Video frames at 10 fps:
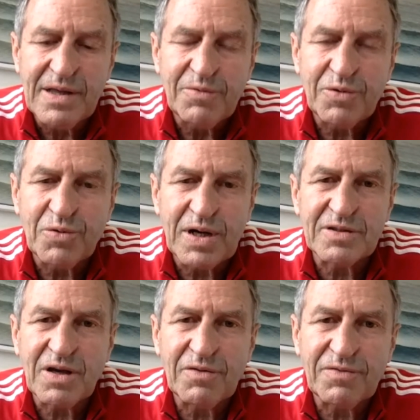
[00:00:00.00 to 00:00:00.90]
we'd
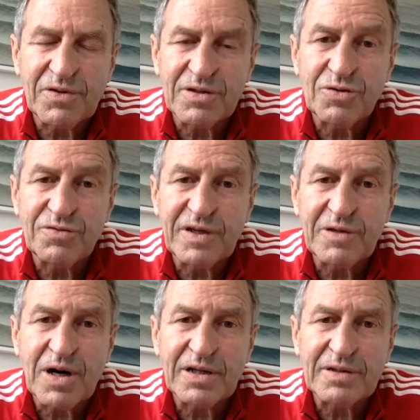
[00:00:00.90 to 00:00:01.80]
always go for the
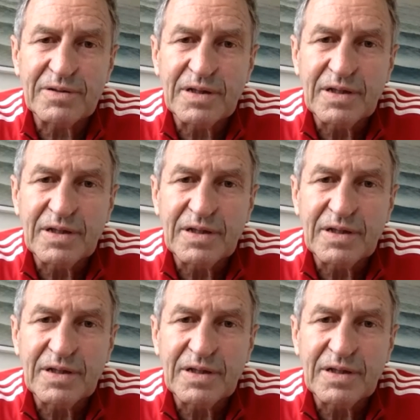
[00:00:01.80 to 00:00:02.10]
2v1.